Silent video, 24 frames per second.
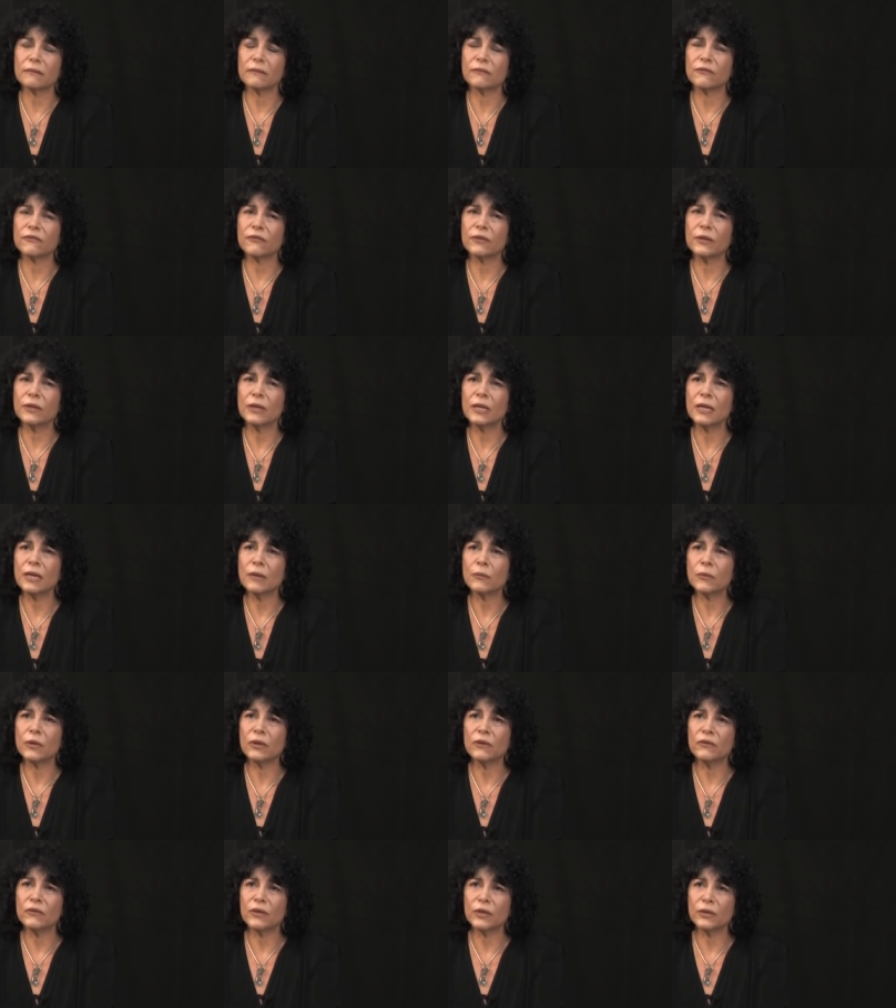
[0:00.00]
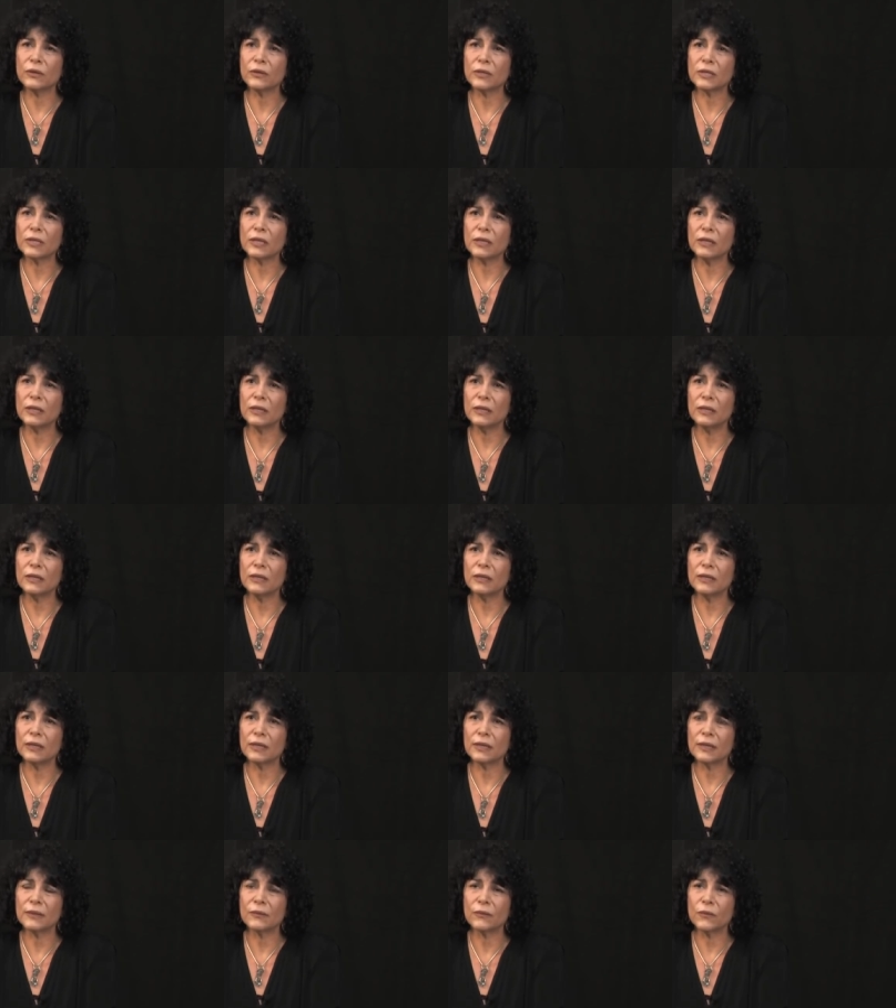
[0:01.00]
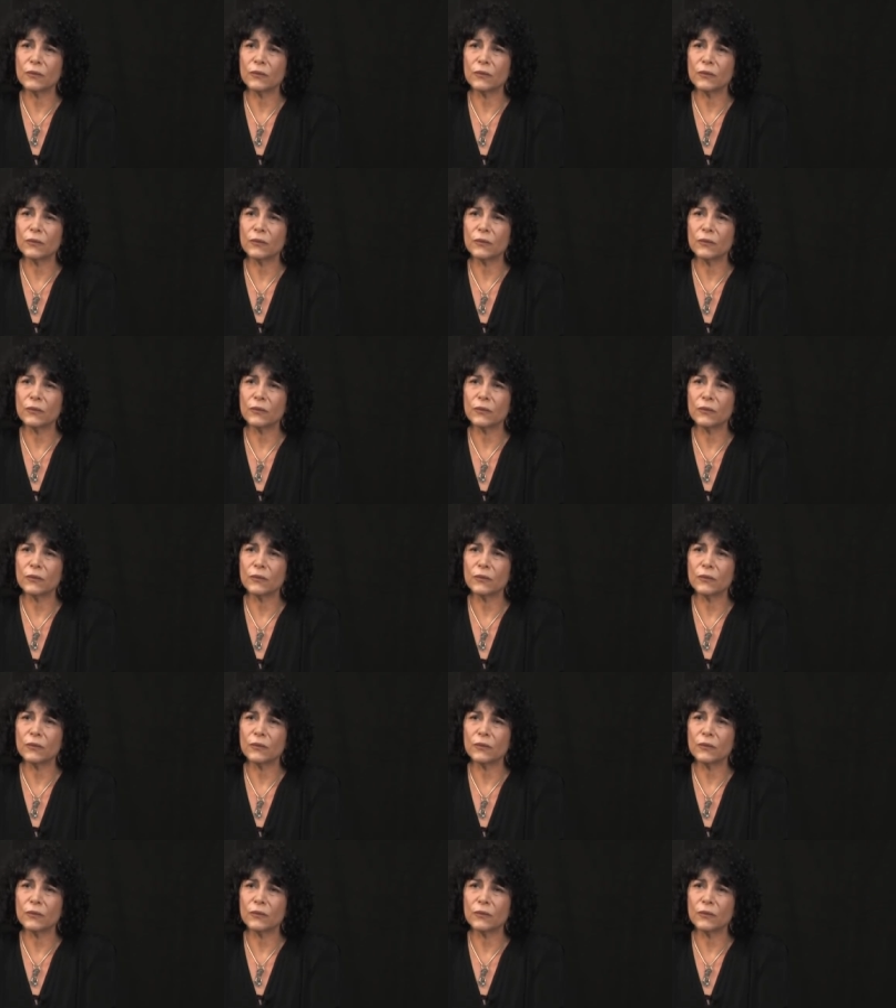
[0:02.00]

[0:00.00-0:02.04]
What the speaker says: For a number of years, he